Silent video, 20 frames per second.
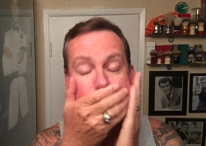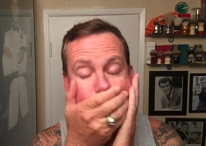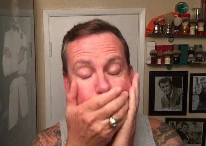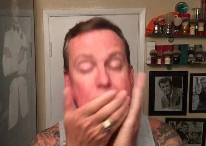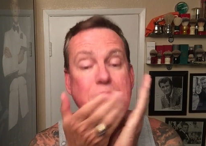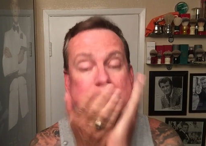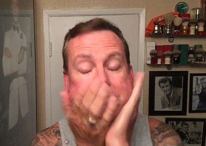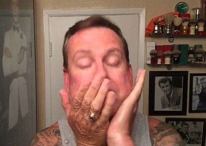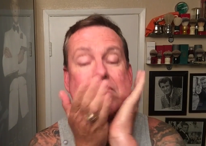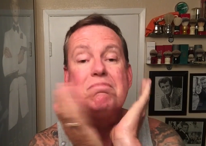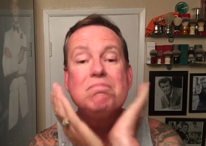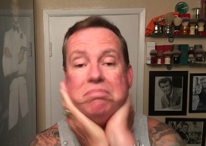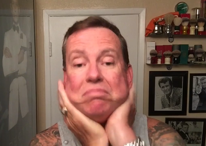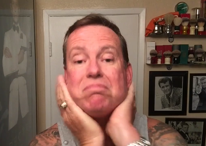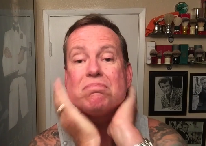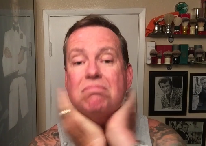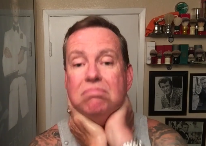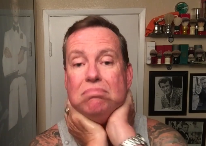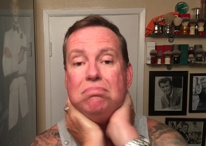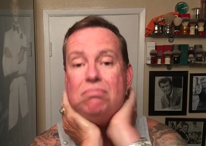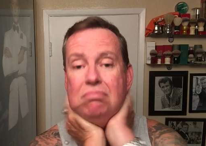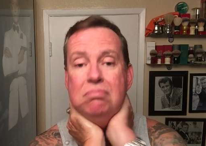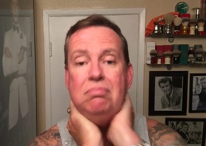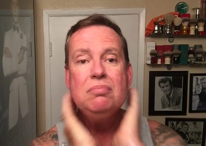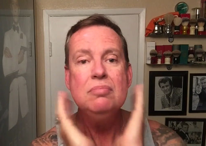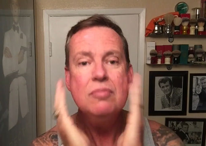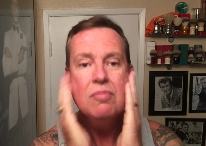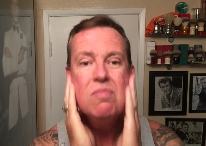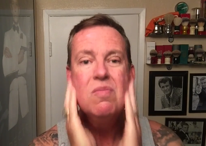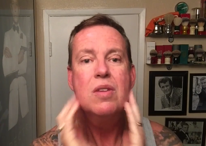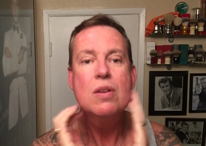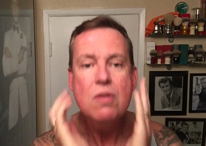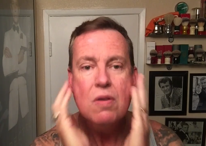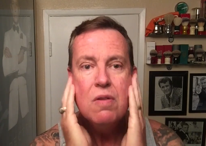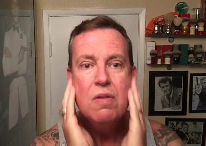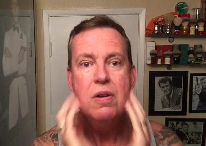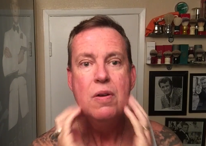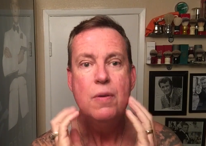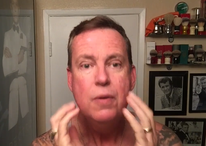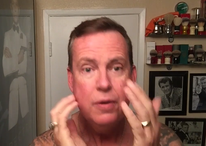
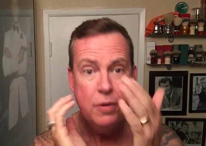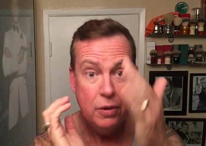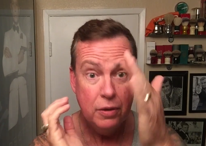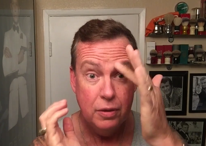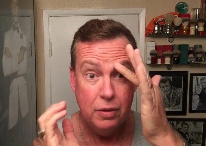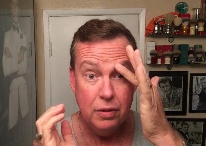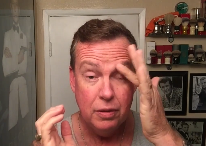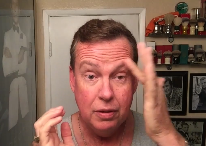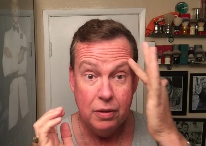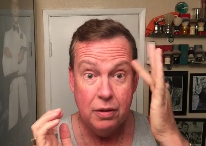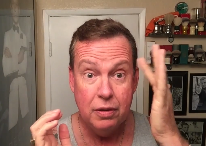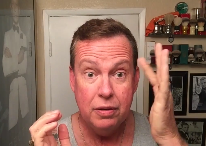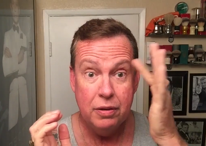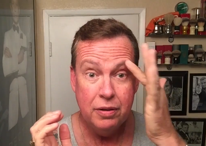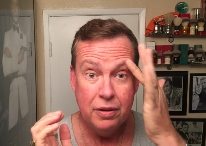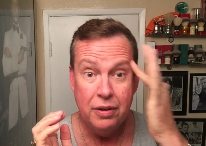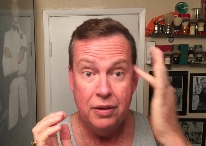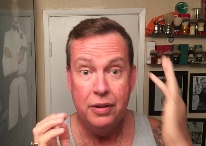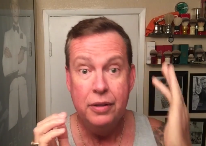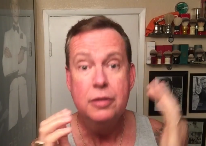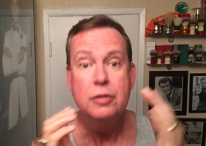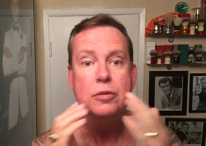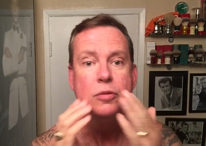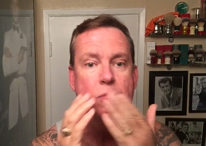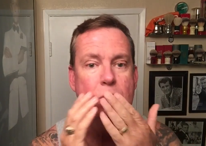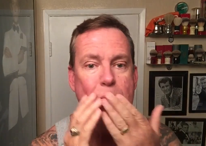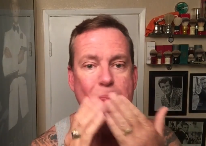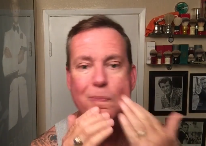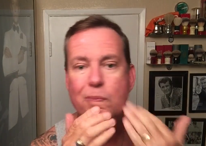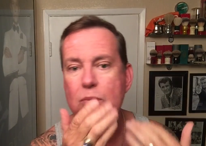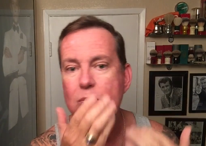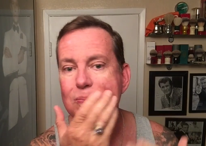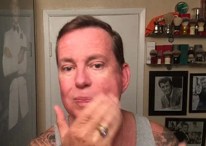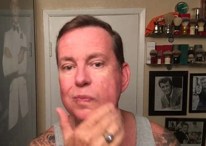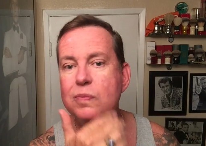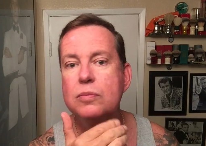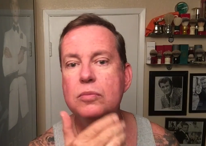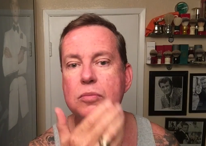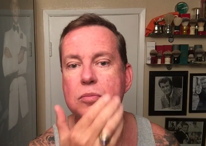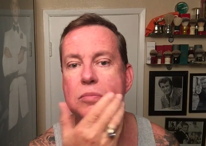
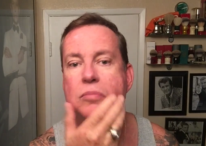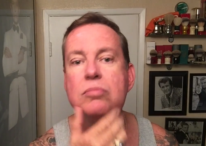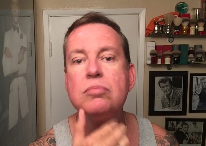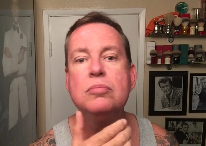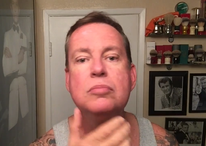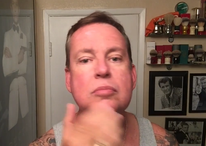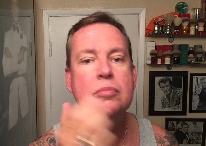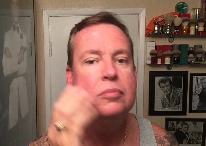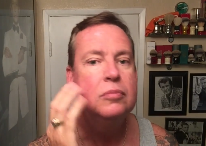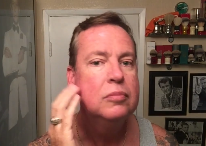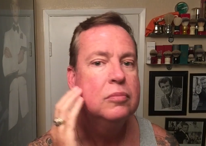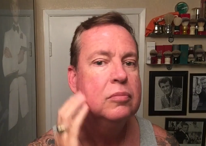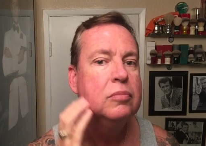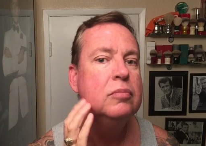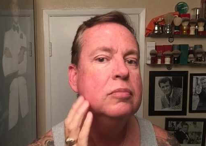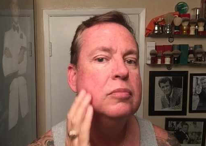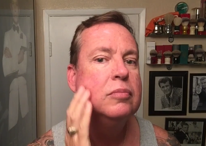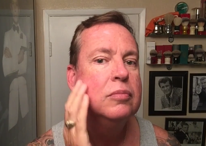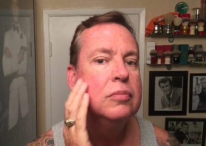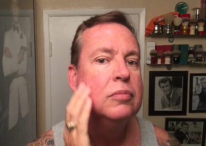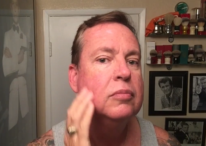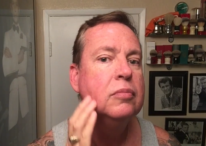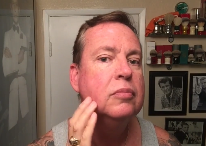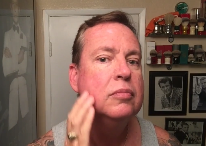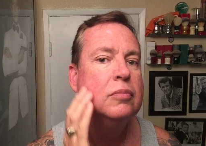(silence)